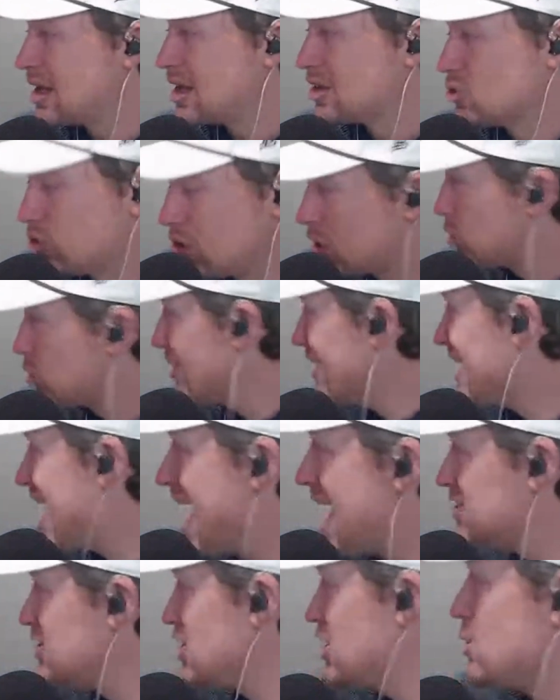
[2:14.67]
So the 3
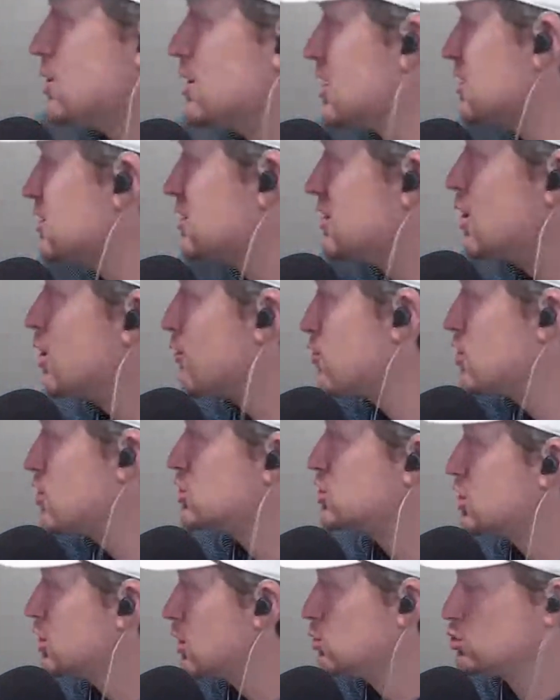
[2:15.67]
guys that you would consider for this
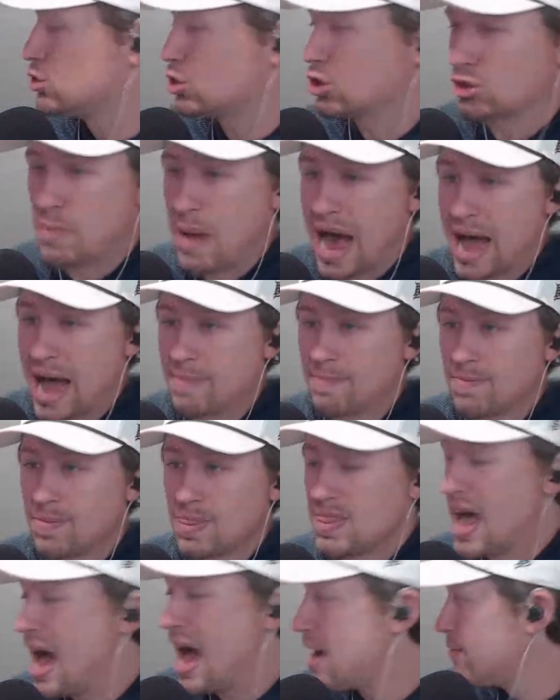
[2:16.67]
closer spot,
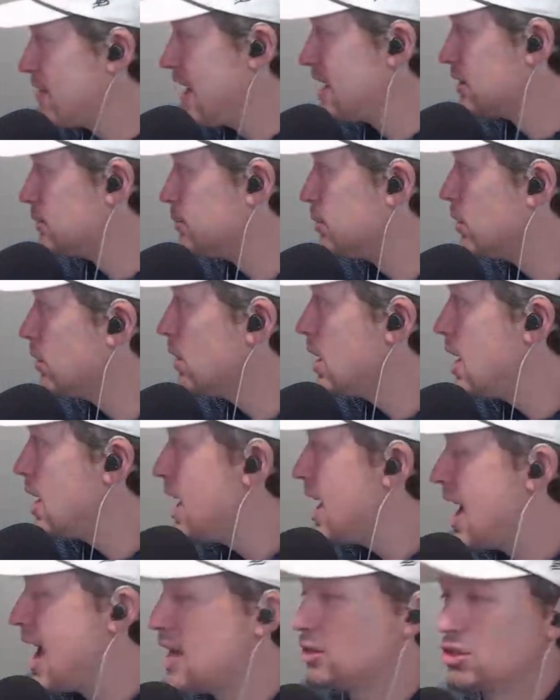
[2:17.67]
not available.
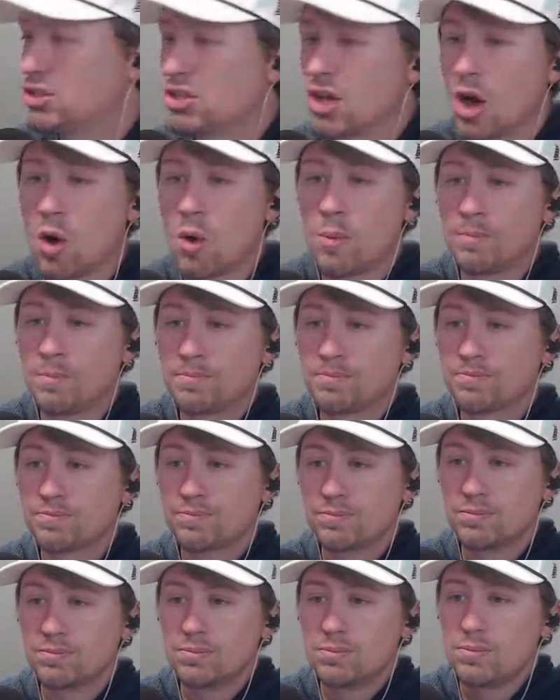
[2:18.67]
And so
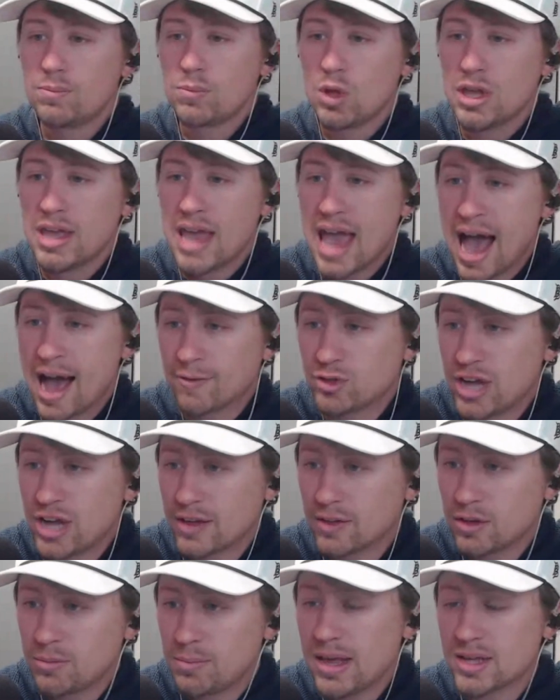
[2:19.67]
you have
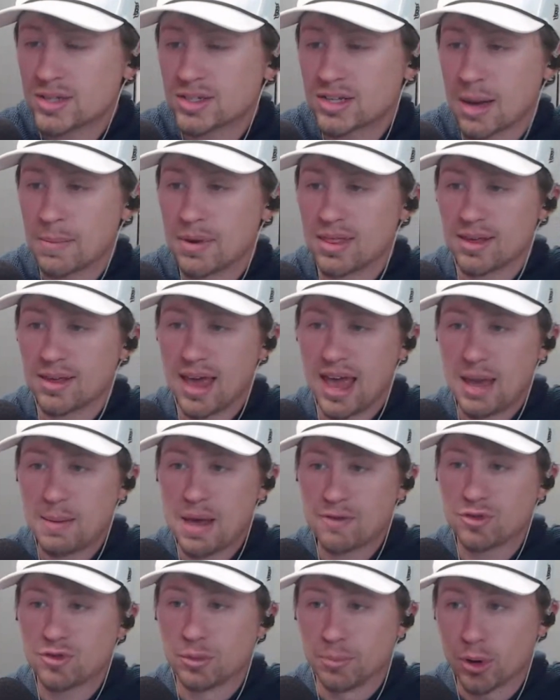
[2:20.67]
Jalen Beeks coming to the game
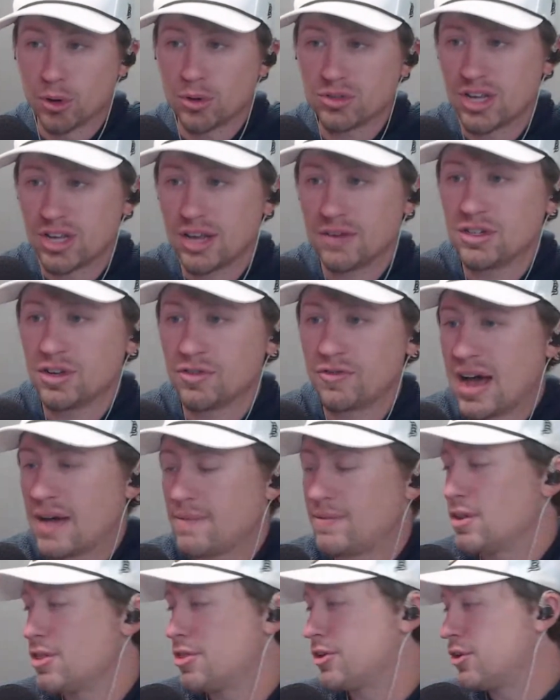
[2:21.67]
after Burns gives you 5
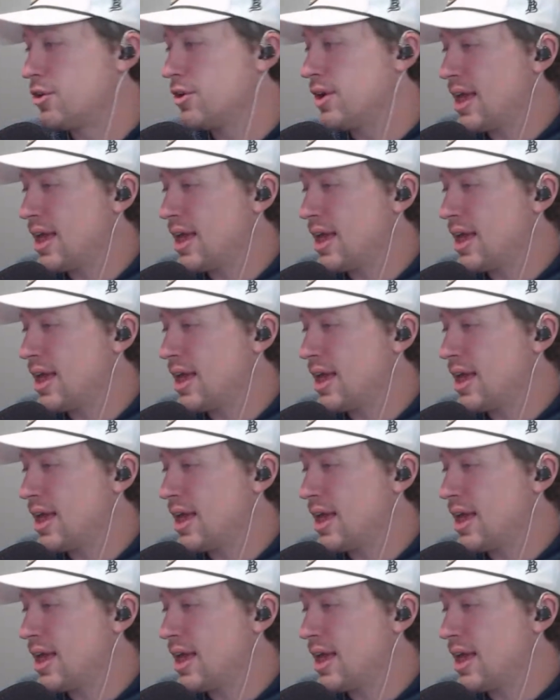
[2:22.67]
1/3.